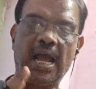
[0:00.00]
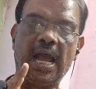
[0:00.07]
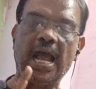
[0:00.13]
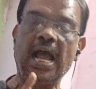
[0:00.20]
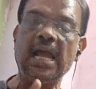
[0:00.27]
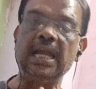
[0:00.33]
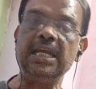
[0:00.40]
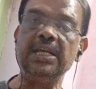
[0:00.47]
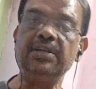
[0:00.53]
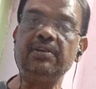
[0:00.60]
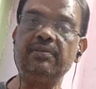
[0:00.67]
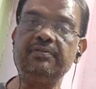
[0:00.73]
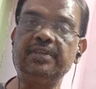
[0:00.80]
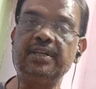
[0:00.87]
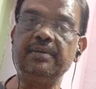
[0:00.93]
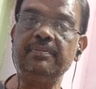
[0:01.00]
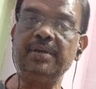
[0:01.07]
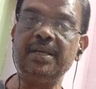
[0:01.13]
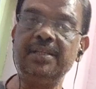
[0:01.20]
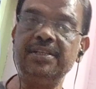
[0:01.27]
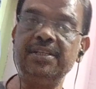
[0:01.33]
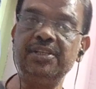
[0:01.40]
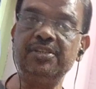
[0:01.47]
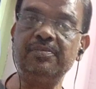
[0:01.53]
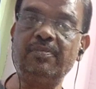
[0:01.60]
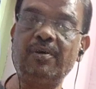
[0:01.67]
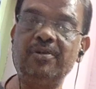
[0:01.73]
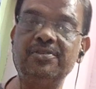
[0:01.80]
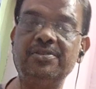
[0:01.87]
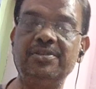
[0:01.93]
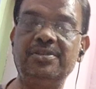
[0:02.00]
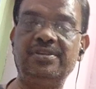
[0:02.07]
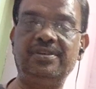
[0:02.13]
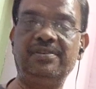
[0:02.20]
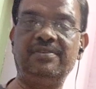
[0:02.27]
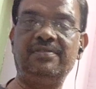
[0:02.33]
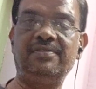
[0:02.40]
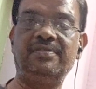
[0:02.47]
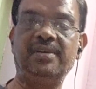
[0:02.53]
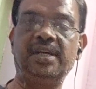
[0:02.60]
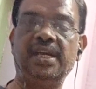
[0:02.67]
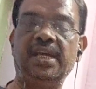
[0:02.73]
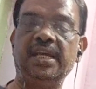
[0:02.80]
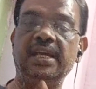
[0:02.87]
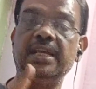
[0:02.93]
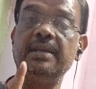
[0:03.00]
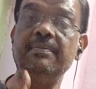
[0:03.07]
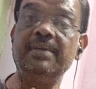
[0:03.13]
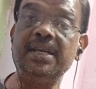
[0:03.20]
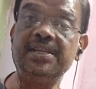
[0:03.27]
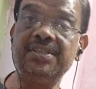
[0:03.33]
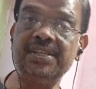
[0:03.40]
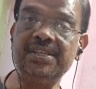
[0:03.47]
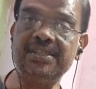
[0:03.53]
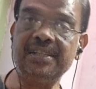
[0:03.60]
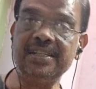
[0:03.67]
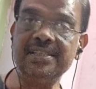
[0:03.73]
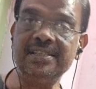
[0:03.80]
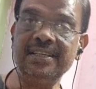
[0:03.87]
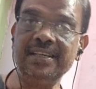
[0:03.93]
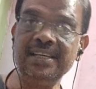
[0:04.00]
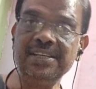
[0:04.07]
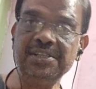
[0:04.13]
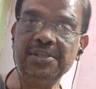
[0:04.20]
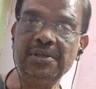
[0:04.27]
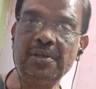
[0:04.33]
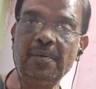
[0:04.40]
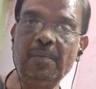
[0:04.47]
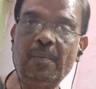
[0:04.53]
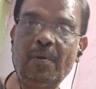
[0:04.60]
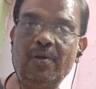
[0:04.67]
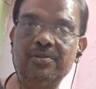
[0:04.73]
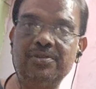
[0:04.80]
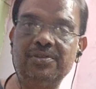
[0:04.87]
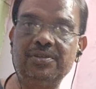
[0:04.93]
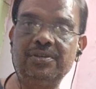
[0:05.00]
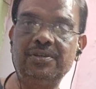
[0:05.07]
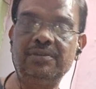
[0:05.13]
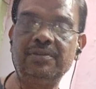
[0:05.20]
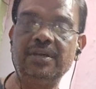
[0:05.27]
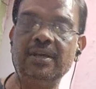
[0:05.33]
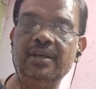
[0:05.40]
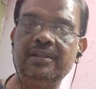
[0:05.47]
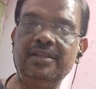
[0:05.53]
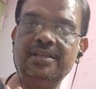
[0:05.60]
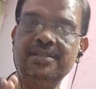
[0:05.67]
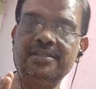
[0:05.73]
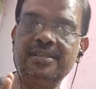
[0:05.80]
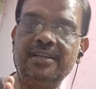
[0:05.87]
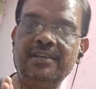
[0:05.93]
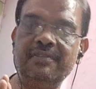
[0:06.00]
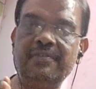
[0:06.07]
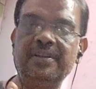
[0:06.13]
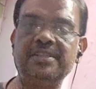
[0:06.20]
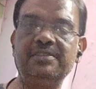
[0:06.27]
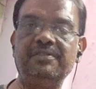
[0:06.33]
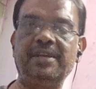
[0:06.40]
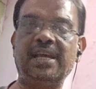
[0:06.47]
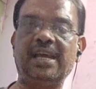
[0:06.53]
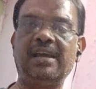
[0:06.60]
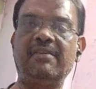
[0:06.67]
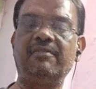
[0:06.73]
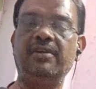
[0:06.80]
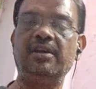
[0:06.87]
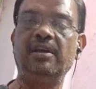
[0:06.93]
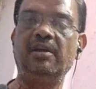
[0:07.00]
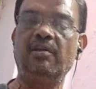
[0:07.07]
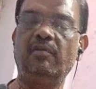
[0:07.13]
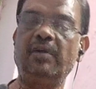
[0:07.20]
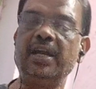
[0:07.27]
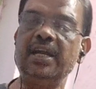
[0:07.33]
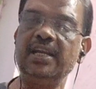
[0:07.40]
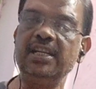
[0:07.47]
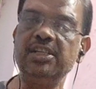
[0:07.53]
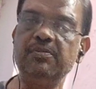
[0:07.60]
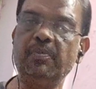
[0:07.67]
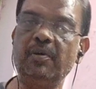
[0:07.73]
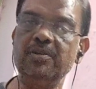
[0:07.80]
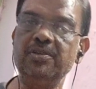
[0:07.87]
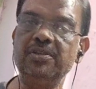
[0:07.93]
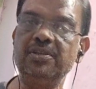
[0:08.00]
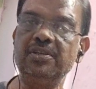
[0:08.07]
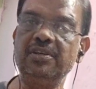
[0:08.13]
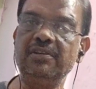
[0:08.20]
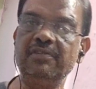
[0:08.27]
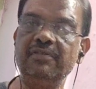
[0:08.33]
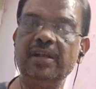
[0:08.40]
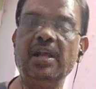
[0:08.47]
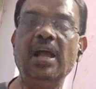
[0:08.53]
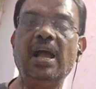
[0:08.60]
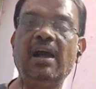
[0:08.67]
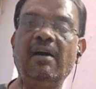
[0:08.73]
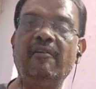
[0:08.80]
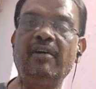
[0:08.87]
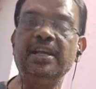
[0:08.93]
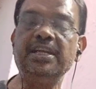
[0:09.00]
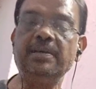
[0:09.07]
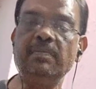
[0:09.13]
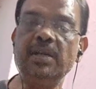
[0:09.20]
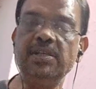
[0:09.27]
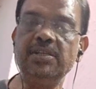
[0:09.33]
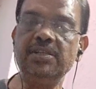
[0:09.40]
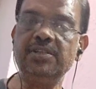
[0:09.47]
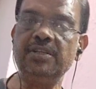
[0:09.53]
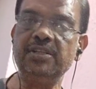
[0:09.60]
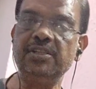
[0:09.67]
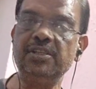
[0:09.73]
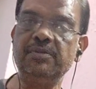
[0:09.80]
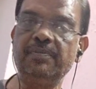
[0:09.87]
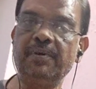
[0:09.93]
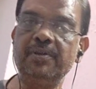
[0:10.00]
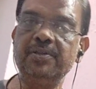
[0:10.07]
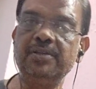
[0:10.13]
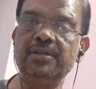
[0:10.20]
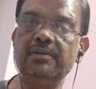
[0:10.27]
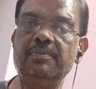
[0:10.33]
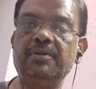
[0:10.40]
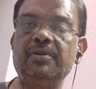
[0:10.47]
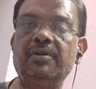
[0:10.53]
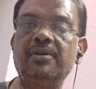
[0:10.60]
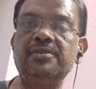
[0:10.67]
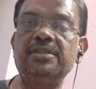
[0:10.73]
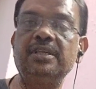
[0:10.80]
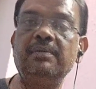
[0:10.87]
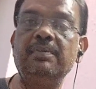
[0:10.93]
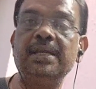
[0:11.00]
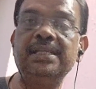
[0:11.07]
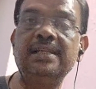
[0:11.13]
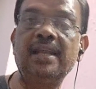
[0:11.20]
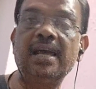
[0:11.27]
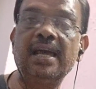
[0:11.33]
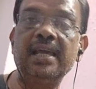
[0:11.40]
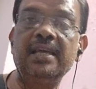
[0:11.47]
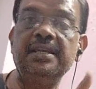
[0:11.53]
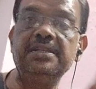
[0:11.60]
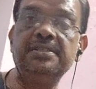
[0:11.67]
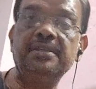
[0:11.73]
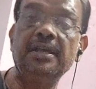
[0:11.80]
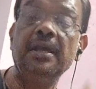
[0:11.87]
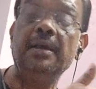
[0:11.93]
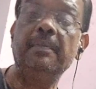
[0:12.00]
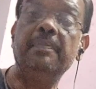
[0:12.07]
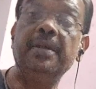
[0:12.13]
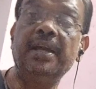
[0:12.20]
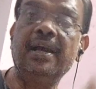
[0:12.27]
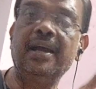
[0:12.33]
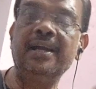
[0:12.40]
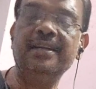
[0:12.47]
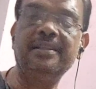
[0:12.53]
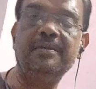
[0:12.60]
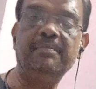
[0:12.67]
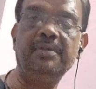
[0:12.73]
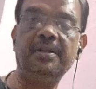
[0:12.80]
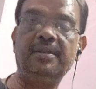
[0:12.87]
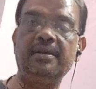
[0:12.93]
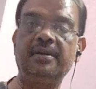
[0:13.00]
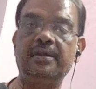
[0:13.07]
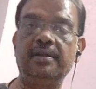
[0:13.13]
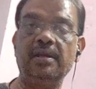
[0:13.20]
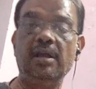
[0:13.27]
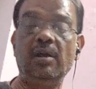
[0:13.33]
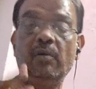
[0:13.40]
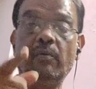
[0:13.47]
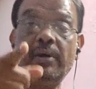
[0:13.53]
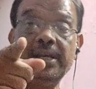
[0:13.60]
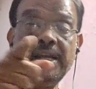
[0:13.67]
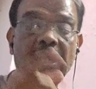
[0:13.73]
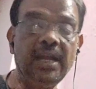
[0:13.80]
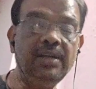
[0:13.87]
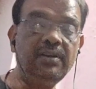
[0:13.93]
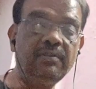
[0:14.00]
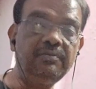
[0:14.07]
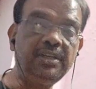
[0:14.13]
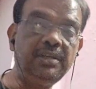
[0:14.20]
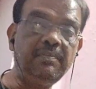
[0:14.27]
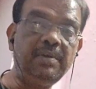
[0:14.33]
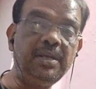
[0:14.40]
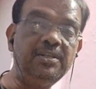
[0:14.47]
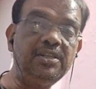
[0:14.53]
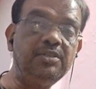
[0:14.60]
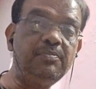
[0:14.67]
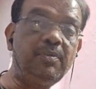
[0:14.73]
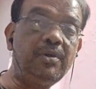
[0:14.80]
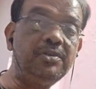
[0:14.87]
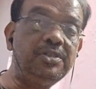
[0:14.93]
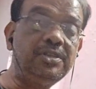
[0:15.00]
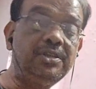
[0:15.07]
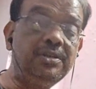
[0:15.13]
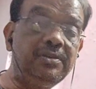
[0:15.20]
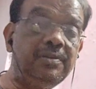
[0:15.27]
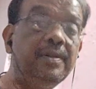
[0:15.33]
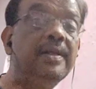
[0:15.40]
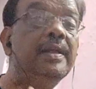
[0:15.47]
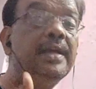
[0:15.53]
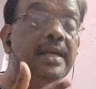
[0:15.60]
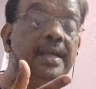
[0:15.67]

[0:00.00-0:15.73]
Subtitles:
Height of the image is positive. Image distance is positive. This is the difference we have. Why it is positive? Why image distance is positive? Because image lies behind the mirror. Why height of the image is positive?